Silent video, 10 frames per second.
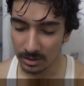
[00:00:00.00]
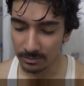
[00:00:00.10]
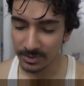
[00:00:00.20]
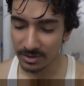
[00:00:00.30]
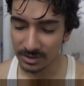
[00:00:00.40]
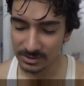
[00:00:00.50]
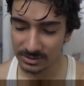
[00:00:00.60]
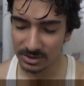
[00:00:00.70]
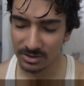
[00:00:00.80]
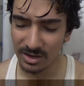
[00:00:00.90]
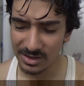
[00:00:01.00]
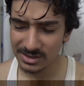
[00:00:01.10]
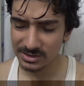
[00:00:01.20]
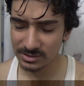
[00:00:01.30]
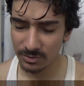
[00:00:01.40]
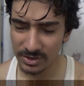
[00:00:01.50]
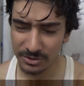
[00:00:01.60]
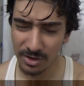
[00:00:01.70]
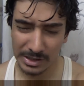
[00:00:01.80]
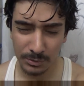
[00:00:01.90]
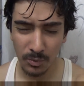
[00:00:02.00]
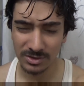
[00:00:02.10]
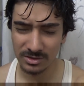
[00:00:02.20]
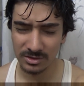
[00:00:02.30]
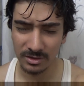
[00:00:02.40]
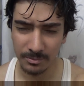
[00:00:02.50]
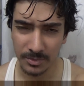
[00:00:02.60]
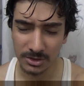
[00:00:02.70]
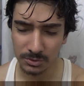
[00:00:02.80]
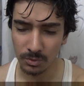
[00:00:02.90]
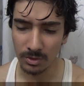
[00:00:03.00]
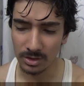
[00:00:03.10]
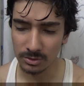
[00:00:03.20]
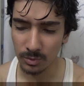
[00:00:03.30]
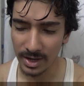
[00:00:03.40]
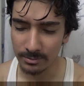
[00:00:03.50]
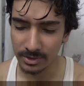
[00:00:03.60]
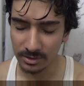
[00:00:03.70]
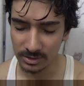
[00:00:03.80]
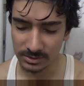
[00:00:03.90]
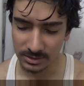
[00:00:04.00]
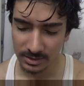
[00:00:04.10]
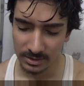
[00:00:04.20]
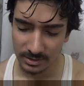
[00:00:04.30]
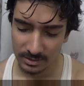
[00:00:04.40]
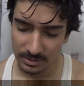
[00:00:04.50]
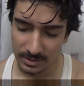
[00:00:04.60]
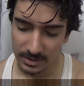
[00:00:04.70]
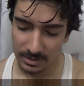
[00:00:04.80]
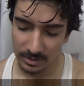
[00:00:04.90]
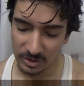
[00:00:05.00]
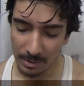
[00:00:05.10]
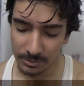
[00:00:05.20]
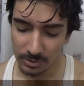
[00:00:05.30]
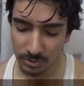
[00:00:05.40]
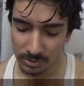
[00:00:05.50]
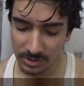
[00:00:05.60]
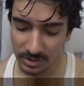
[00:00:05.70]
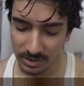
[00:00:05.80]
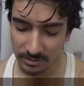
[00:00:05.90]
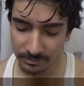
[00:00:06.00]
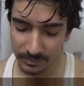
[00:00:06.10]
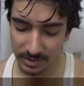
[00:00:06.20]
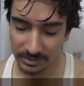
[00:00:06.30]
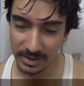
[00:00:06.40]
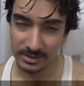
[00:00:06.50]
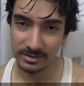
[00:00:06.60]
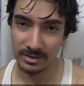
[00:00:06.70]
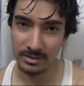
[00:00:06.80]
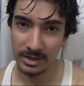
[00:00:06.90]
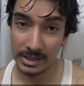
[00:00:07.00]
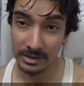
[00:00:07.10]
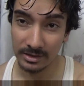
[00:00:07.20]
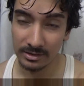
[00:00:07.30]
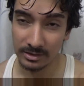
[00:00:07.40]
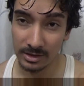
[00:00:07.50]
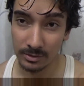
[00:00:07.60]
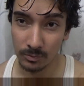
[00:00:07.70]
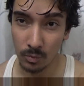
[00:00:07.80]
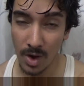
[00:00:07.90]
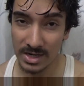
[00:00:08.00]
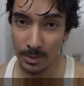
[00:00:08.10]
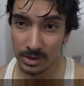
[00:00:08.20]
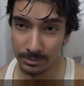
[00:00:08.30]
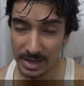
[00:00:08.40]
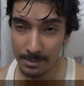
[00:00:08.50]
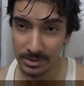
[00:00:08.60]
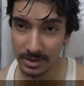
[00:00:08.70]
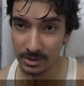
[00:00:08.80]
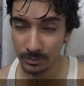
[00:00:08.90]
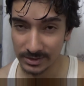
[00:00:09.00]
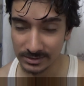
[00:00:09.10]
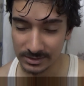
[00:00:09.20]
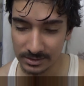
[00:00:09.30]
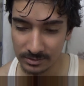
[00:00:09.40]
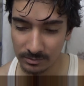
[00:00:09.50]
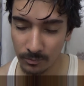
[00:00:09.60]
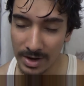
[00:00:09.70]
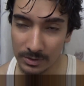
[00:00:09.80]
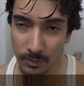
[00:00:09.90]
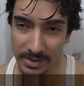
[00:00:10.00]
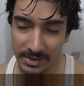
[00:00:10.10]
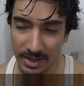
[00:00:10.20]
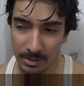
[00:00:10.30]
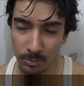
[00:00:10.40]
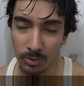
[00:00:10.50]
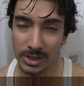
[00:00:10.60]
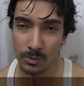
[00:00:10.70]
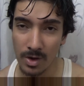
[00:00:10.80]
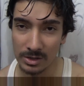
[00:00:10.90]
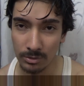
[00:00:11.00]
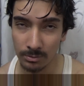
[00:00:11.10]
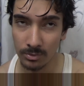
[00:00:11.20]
because going to college wasn't much worthwhile, because you have to go there. It takes 1 hour of time it get wasted while going, more than 1 hour,